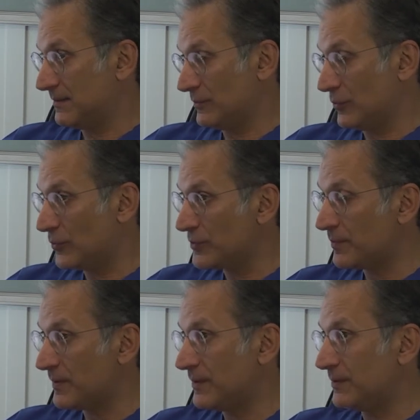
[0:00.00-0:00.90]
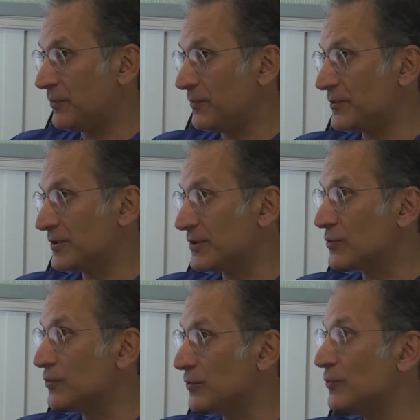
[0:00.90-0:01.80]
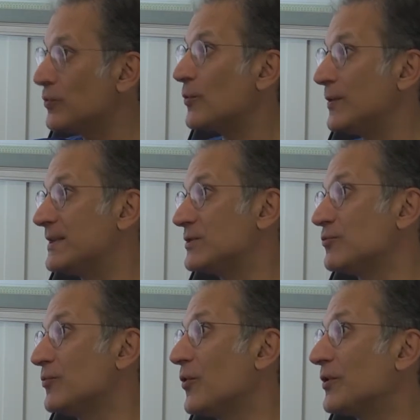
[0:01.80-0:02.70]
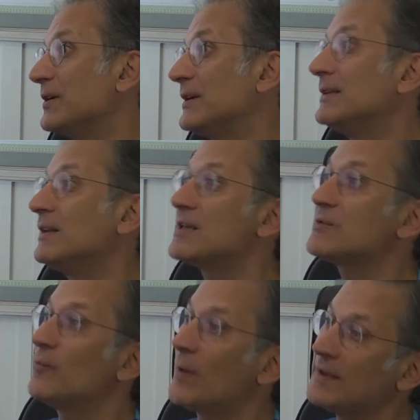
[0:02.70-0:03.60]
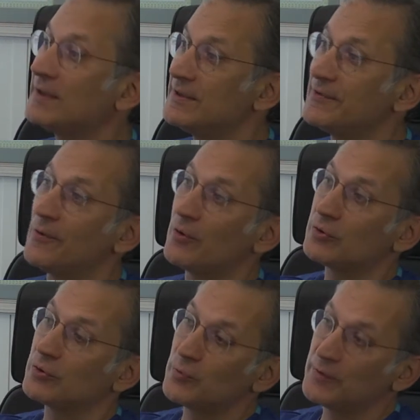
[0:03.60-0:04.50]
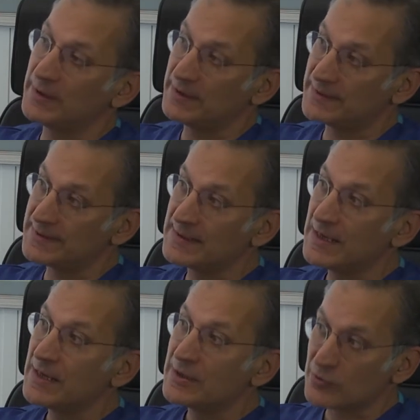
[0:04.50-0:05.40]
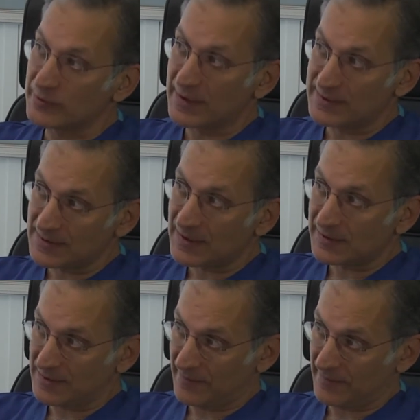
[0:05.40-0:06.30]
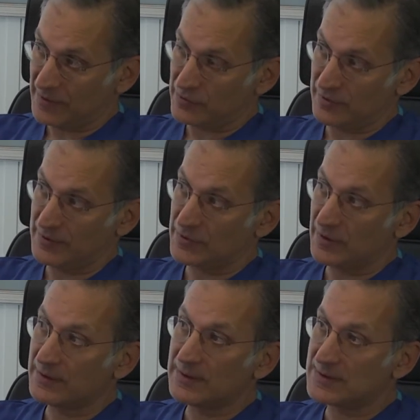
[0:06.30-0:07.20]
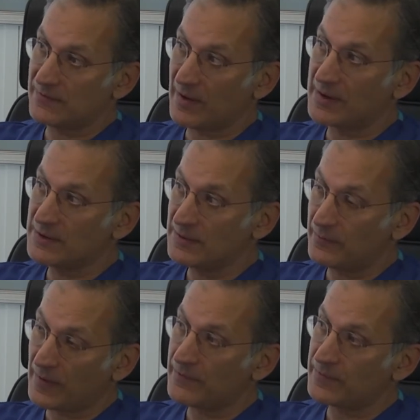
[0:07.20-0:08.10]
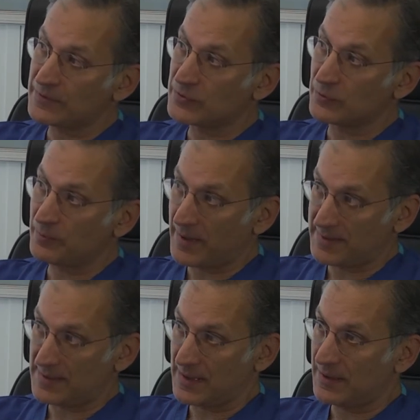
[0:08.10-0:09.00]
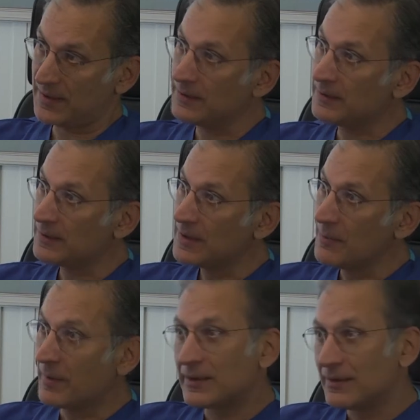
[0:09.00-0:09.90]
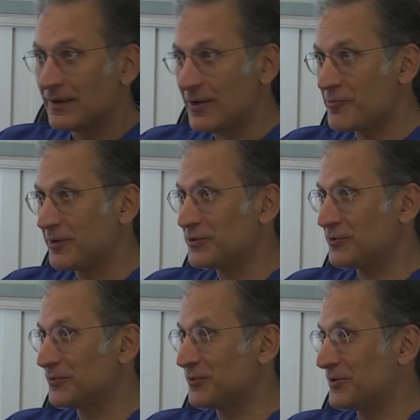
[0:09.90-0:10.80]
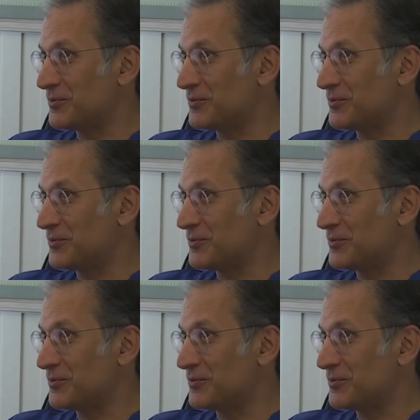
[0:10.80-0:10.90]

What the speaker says: those persons who quit smoking in the last 1 year or 2 years. So that's not enough actually. So at least 5 years should pass, I think. But everybody should quit